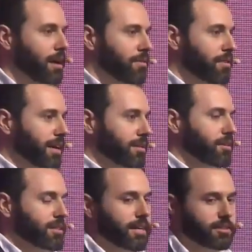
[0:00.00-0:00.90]
they
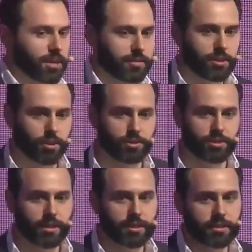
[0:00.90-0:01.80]
learned how to drive a coal
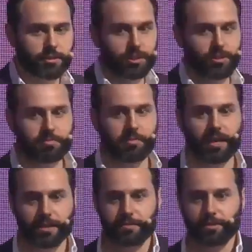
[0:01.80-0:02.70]
truck, and there was a great
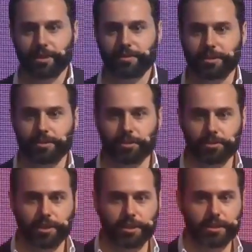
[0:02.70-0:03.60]
market for driving a coal
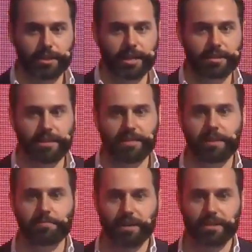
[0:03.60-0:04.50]
truck, and then
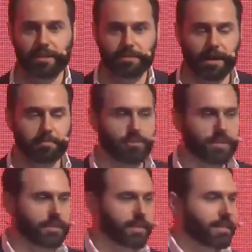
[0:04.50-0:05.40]
that market
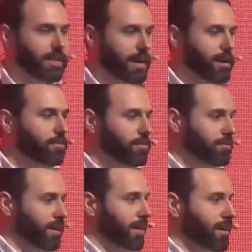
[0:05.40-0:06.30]
evaporated, and now
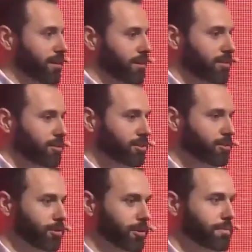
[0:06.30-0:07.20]
they are
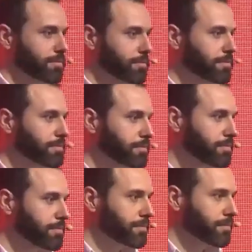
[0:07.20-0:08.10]
screwed.
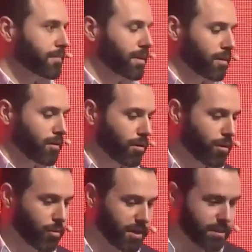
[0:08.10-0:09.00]

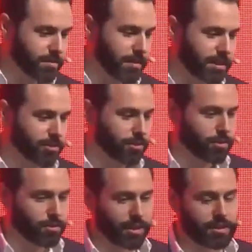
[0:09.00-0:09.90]
Well, we can make
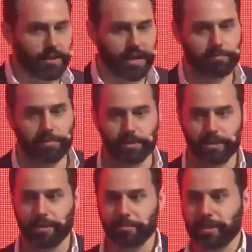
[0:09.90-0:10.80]
sure they know how to build
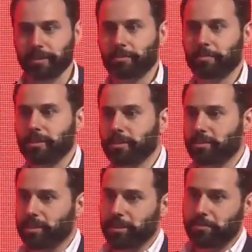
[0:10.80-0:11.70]
companies.
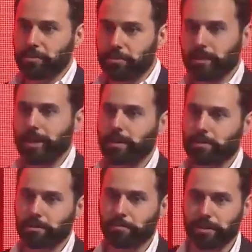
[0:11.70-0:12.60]
Because if you know how
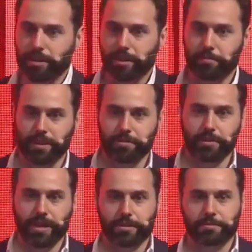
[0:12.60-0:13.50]
to build a company, if you
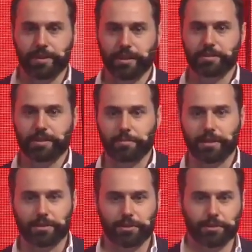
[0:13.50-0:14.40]
know how to found
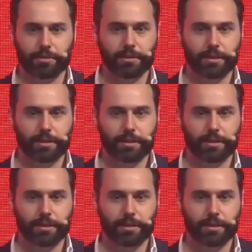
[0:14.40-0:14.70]
something new,